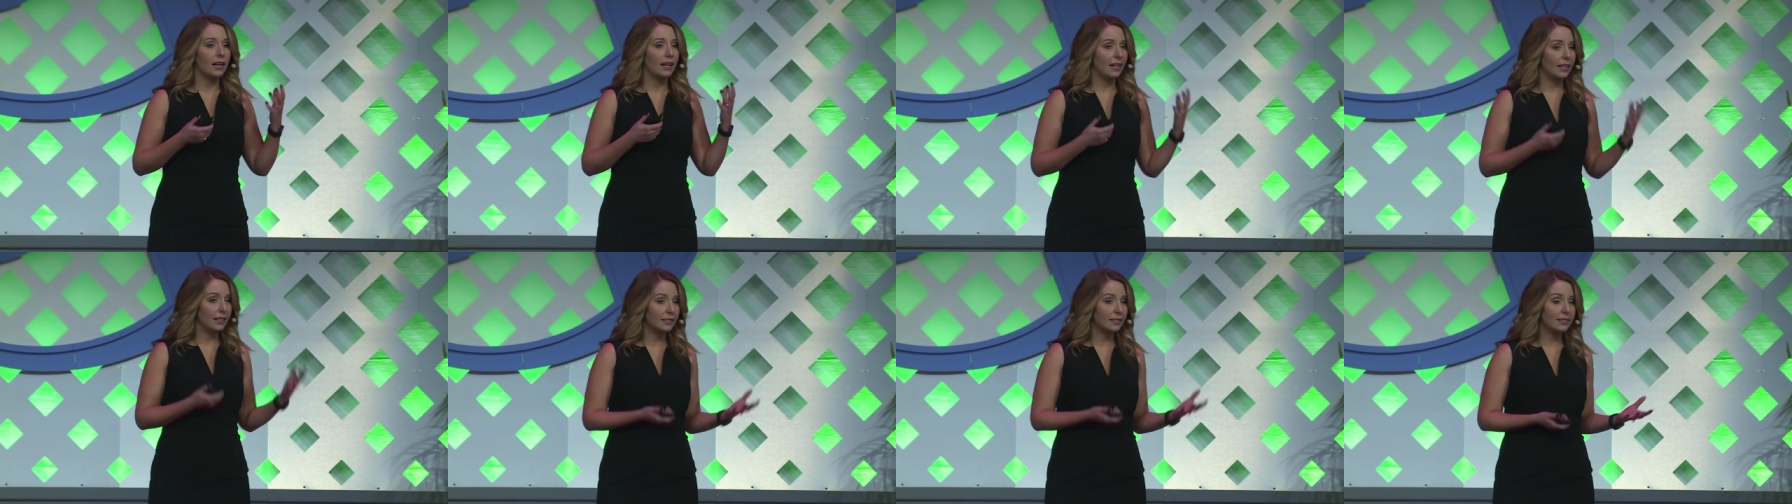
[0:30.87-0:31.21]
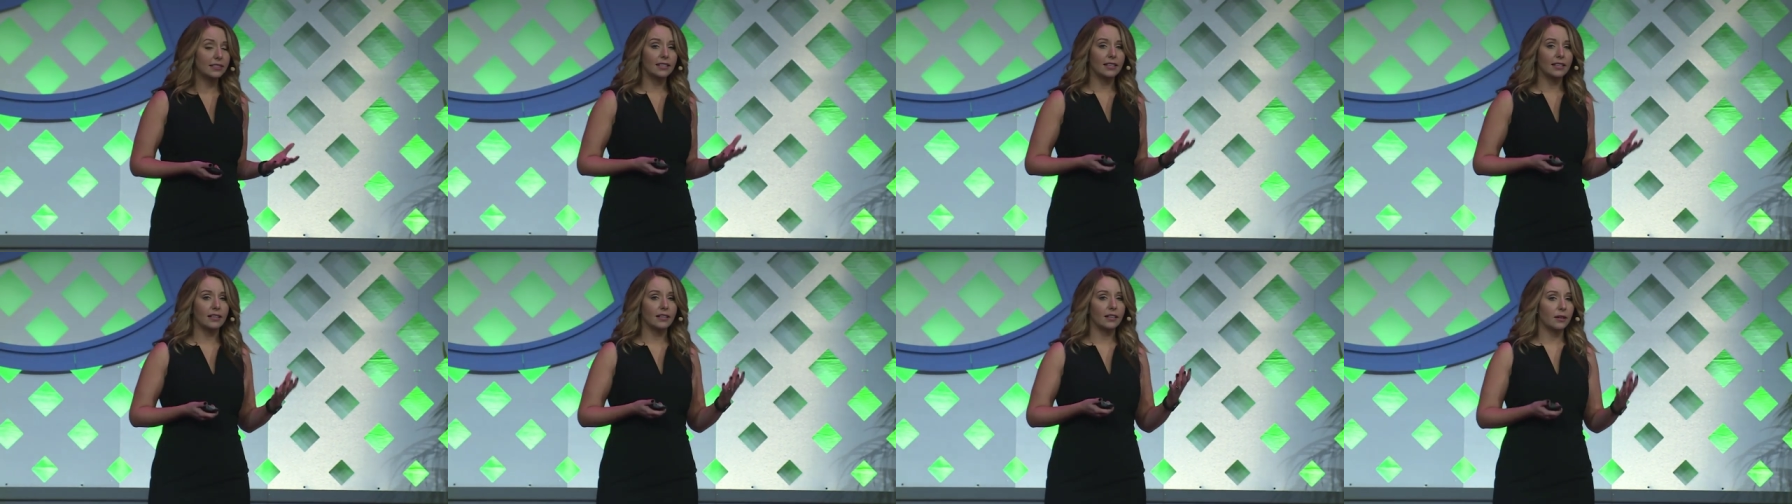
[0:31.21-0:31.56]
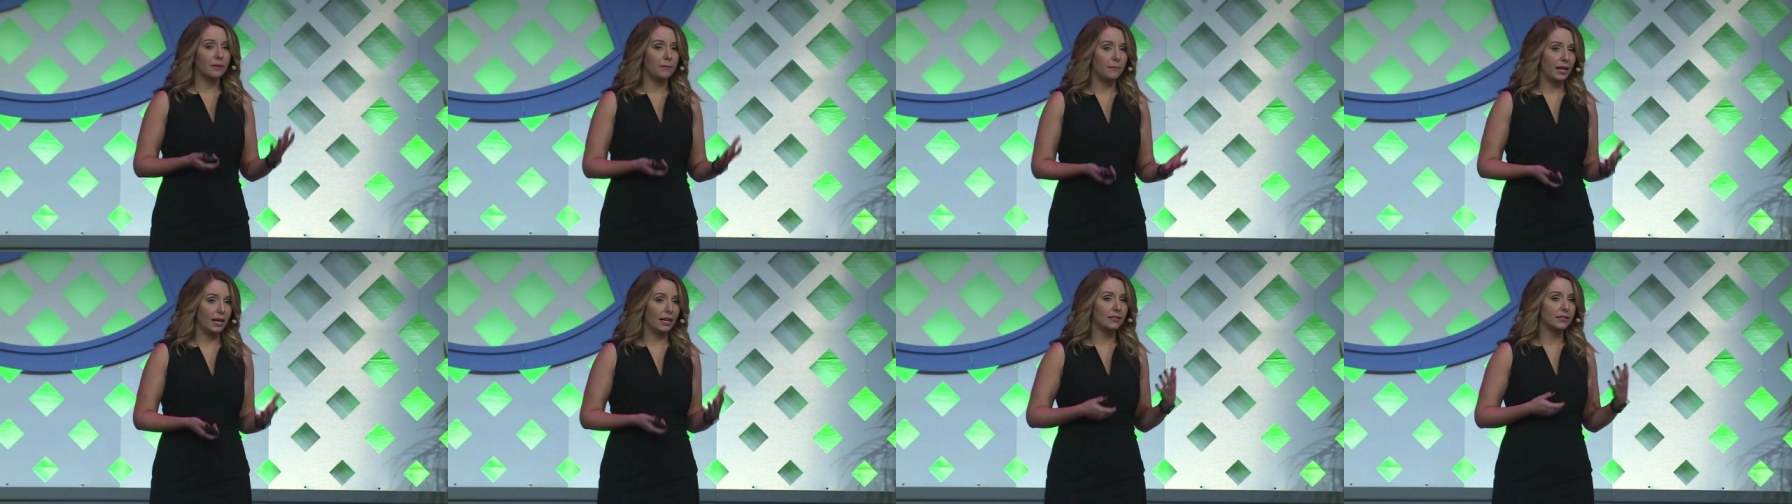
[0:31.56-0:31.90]
Incident
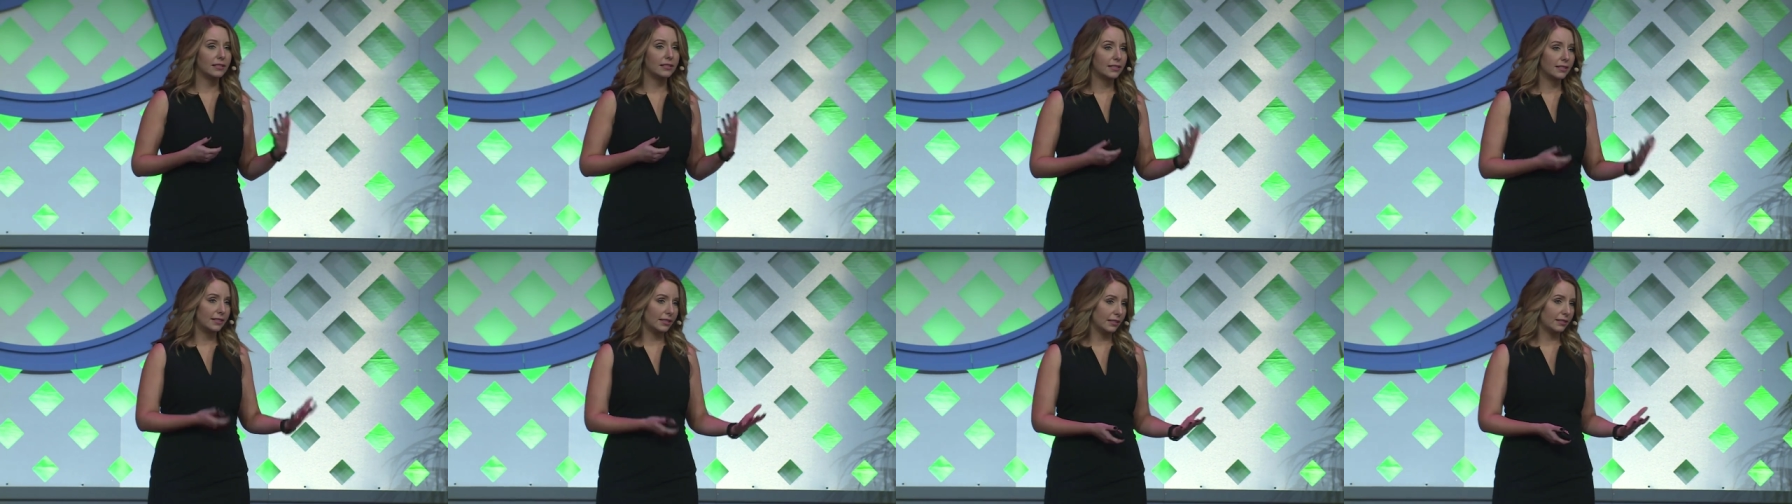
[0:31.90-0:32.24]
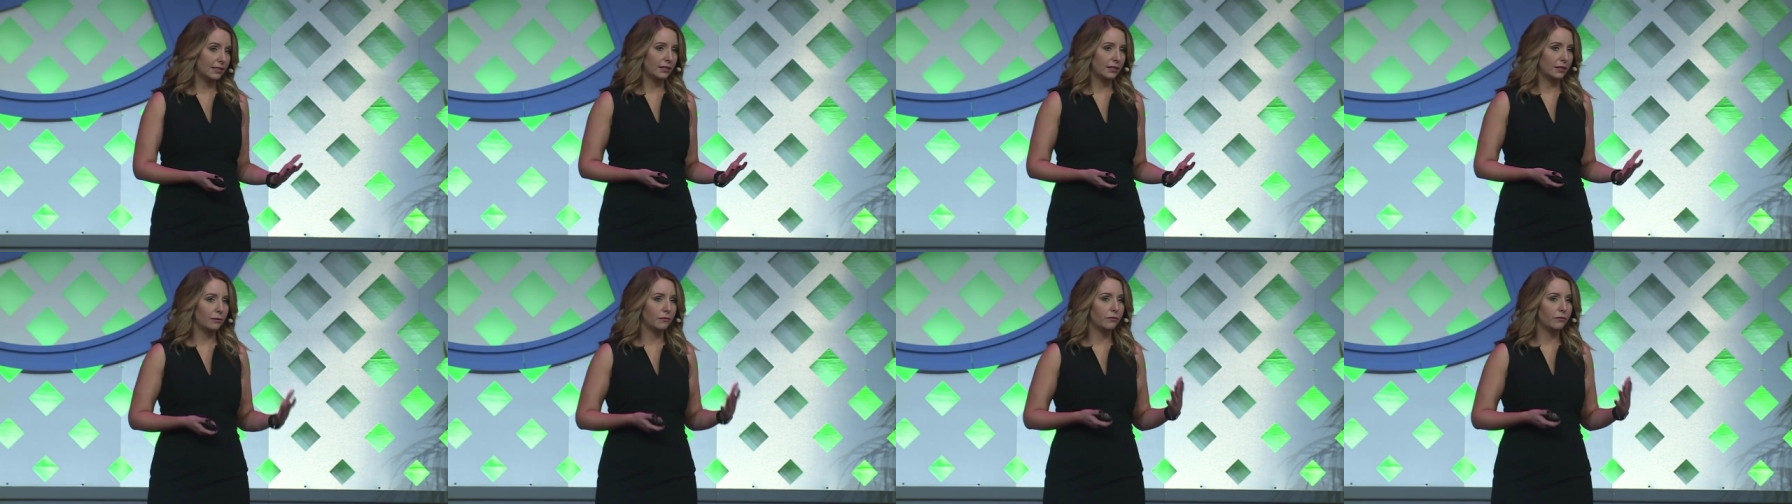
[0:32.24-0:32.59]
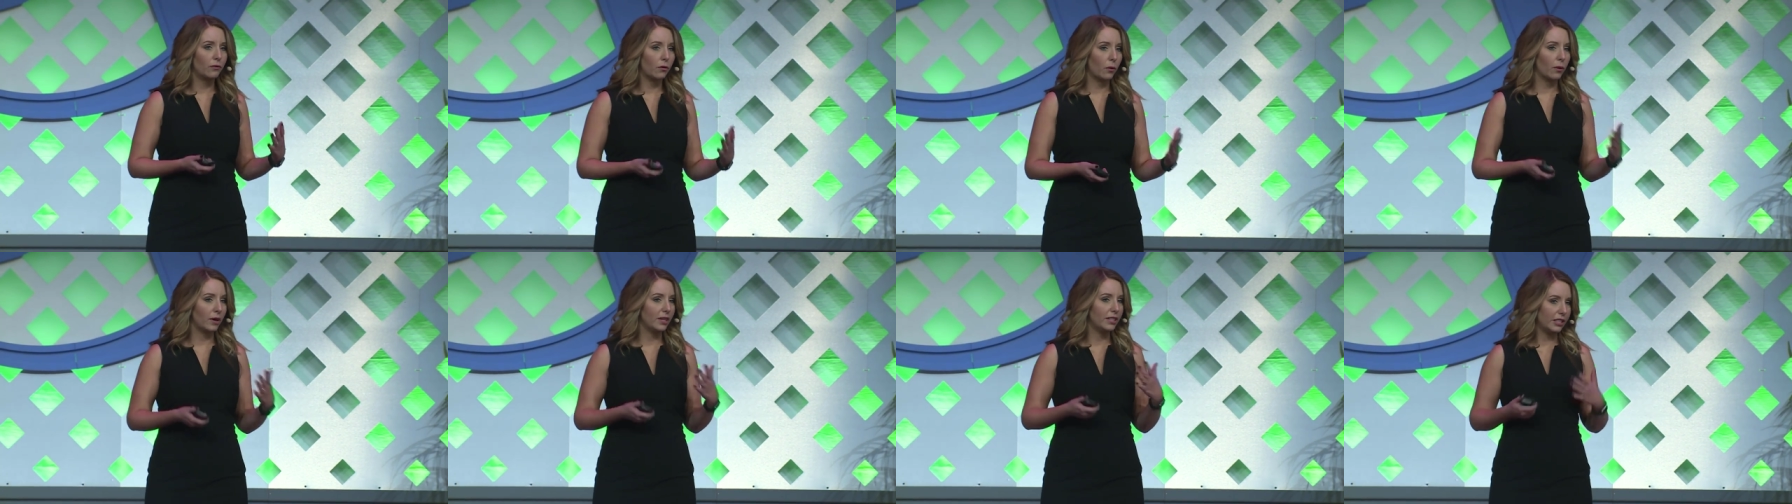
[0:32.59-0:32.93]
Command System
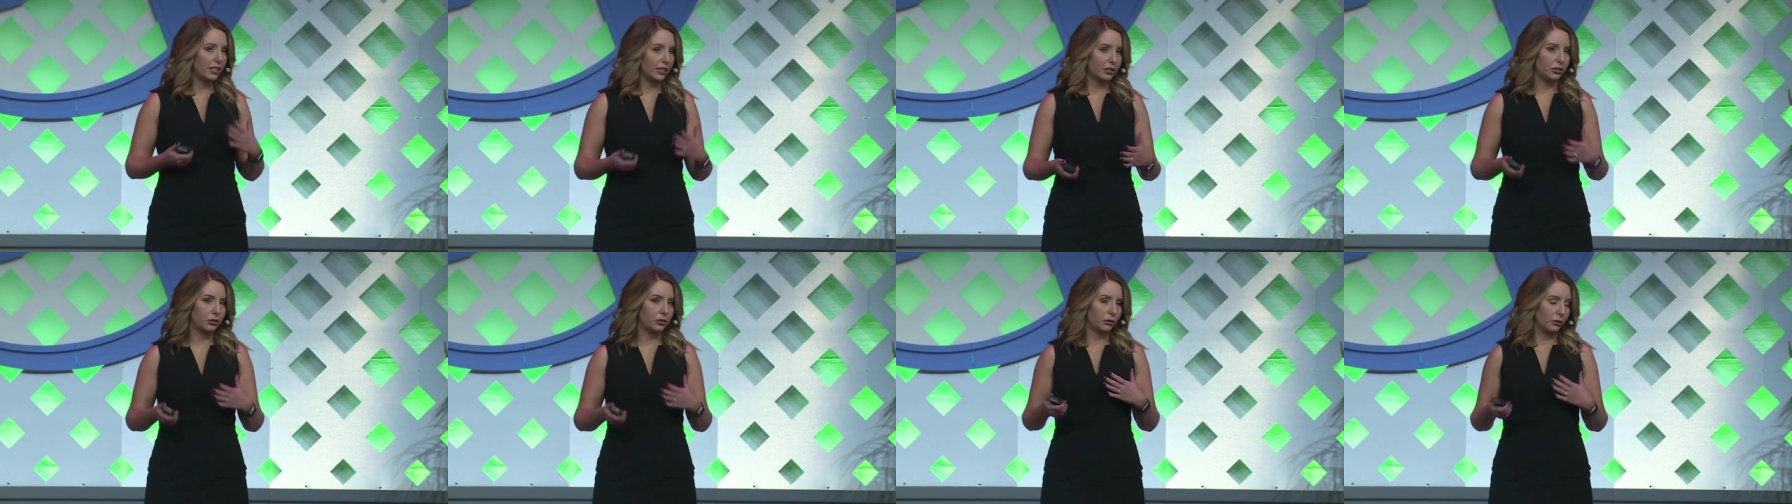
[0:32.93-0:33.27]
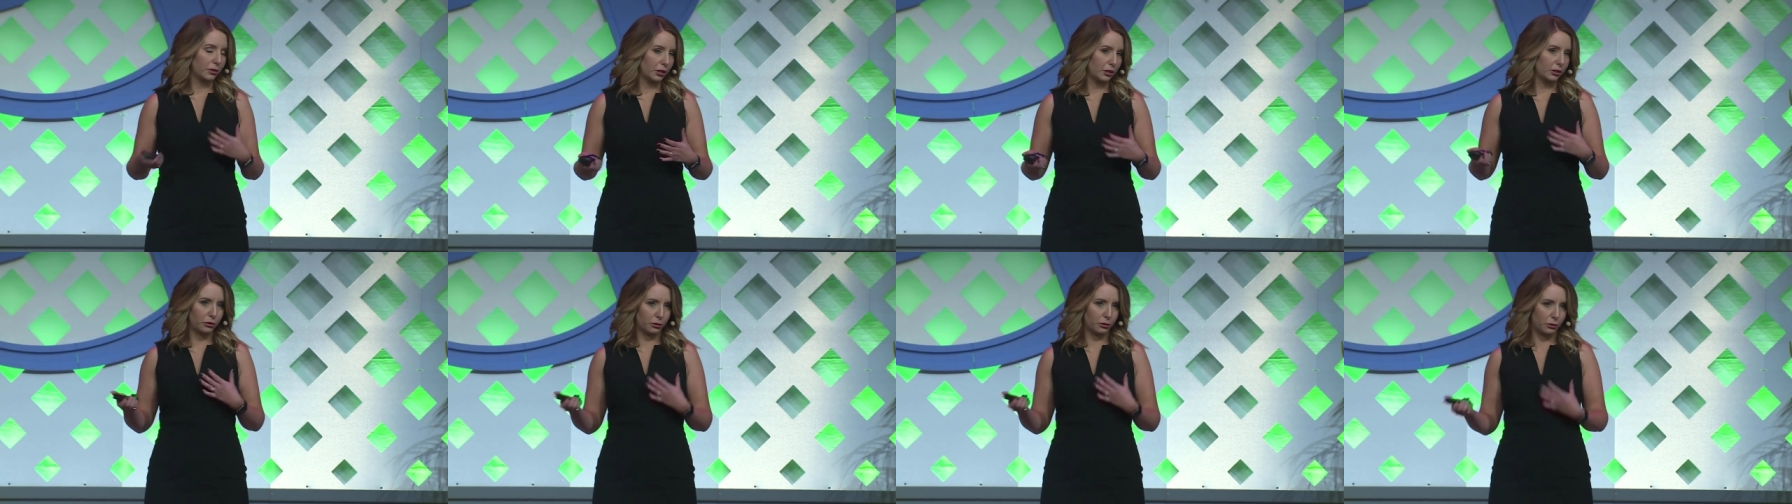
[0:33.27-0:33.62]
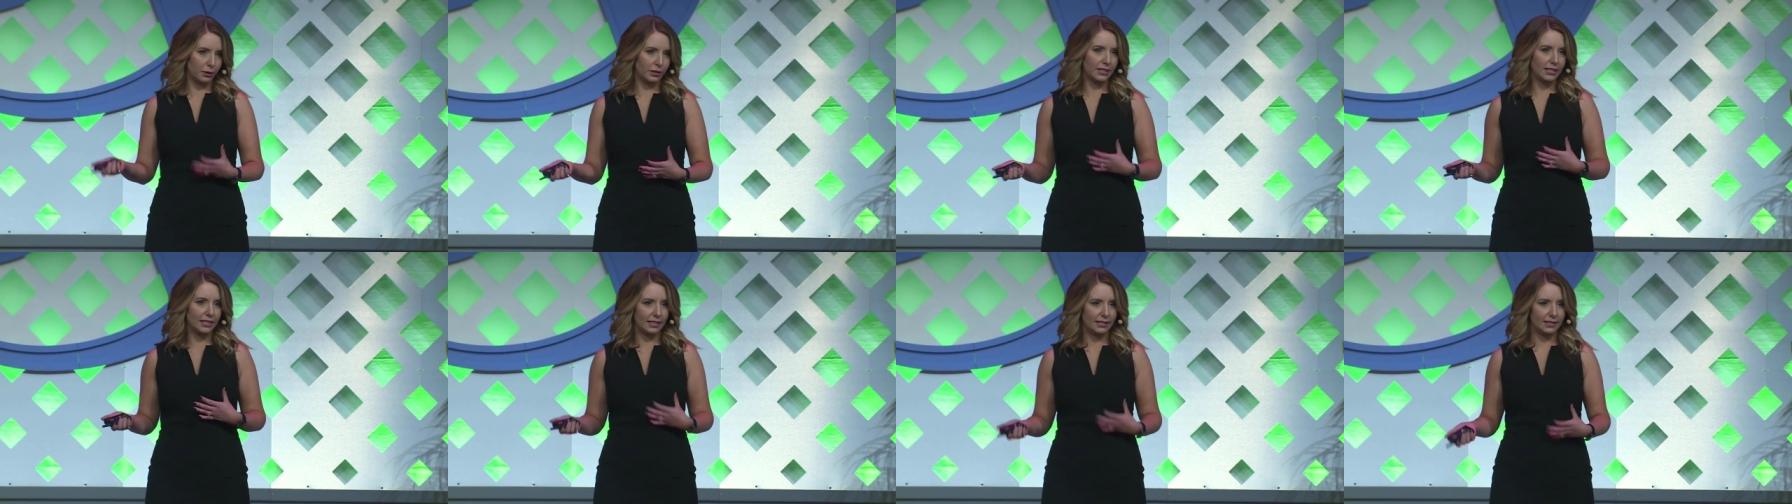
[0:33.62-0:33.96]
for Industrial
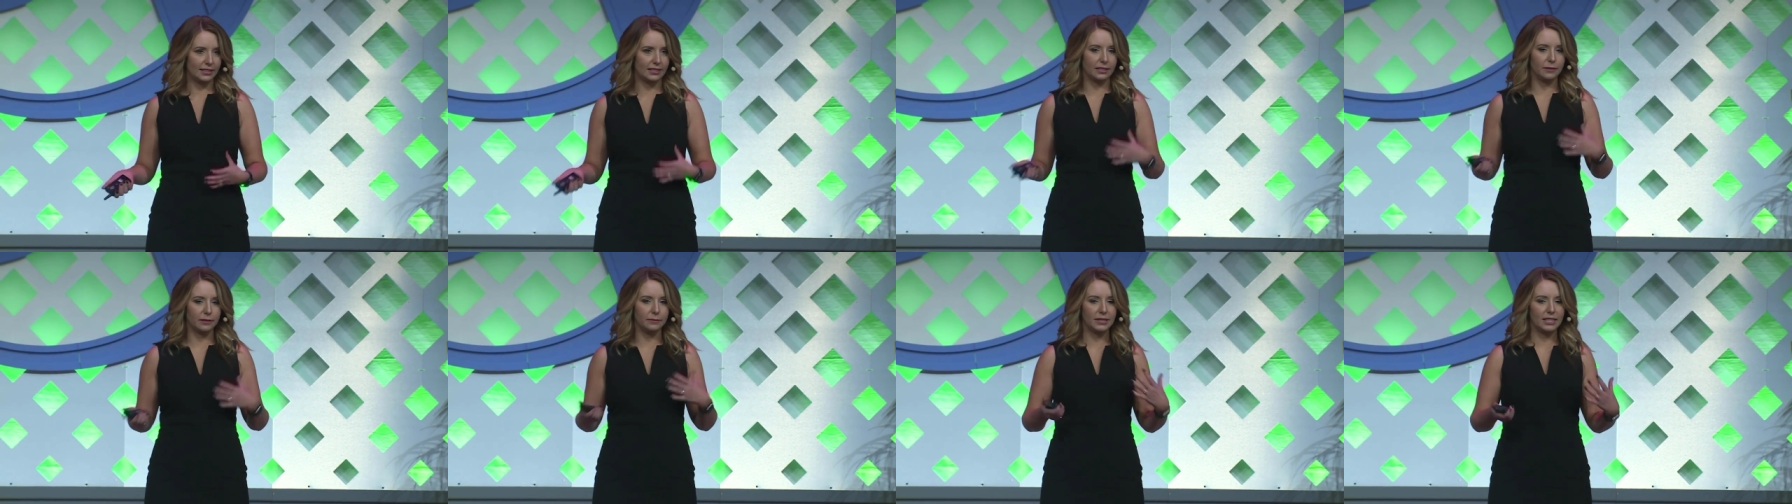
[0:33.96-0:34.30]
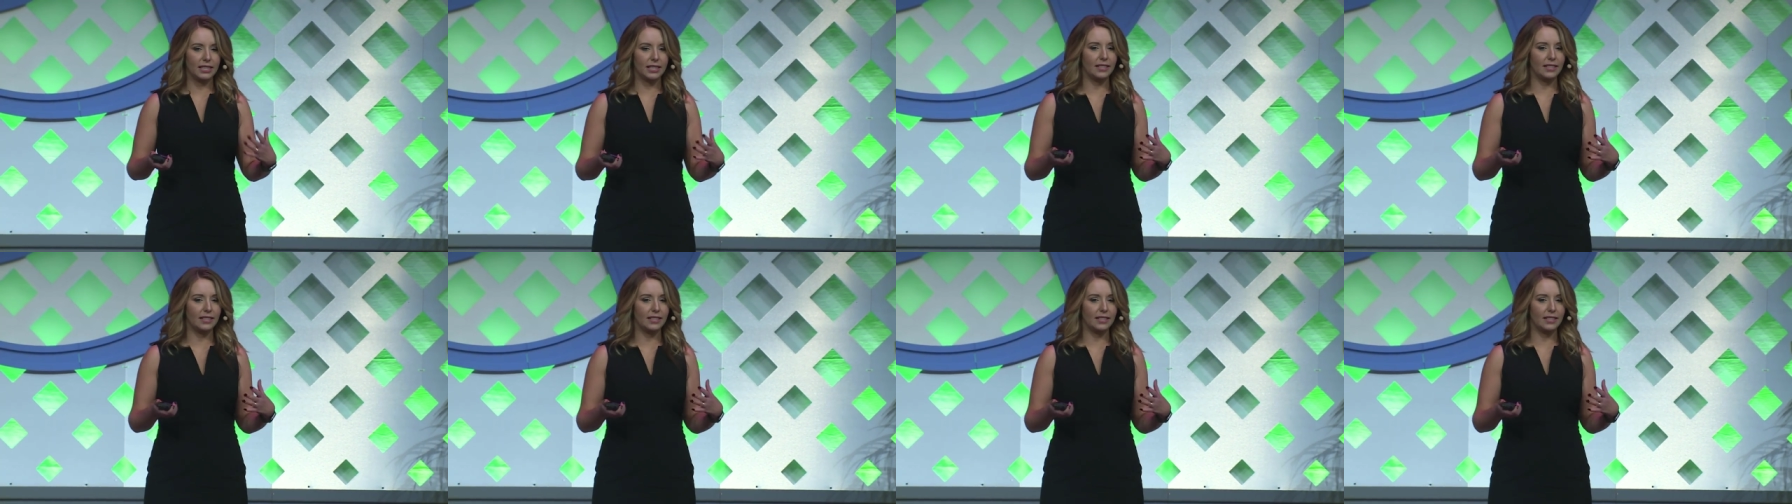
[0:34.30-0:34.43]
Control Systems,